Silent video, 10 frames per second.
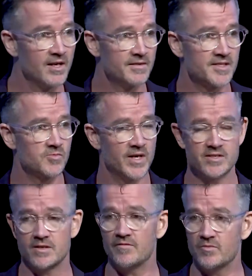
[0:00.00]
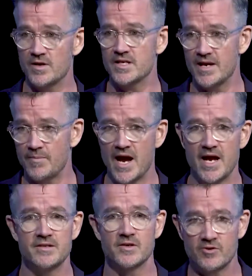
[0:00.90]
This is where you turn up for work, you get
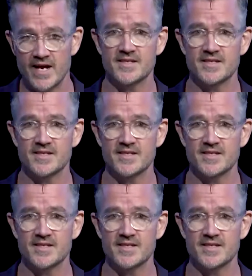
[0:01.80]
paid, you create